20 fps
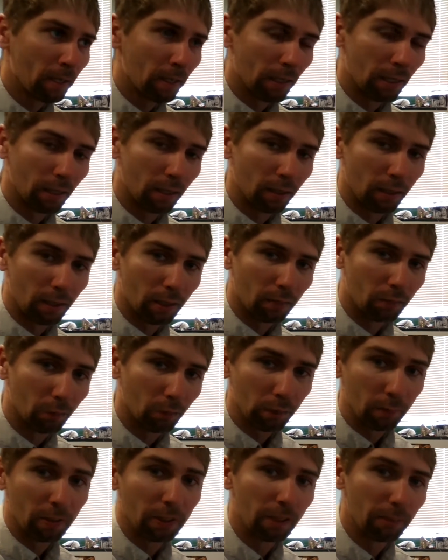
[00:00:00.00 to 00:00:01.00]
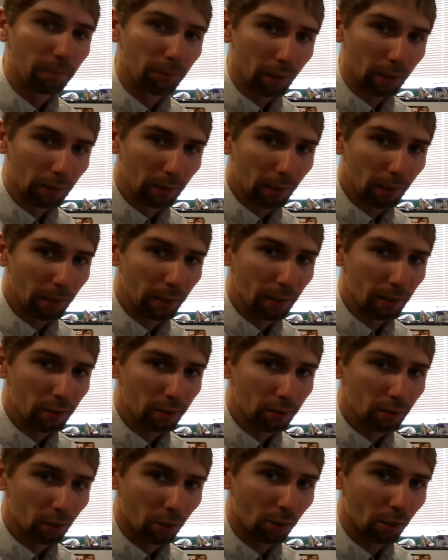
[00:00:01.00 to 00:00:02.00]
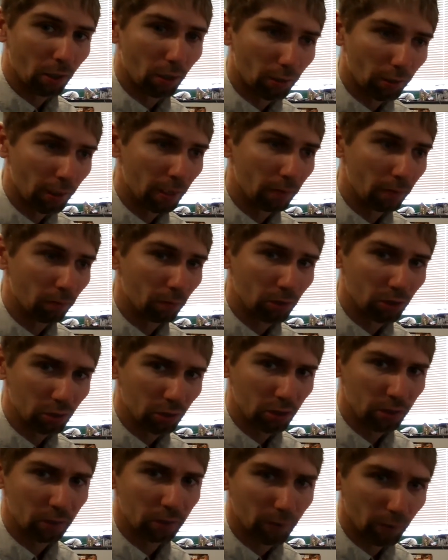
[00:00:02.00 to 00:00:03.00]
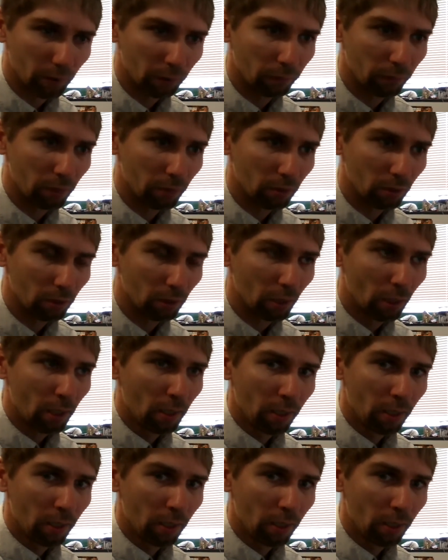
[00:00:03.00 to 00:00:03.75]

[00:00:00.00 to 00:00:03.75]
and really manipulate layers on our end, which isn't very efficient.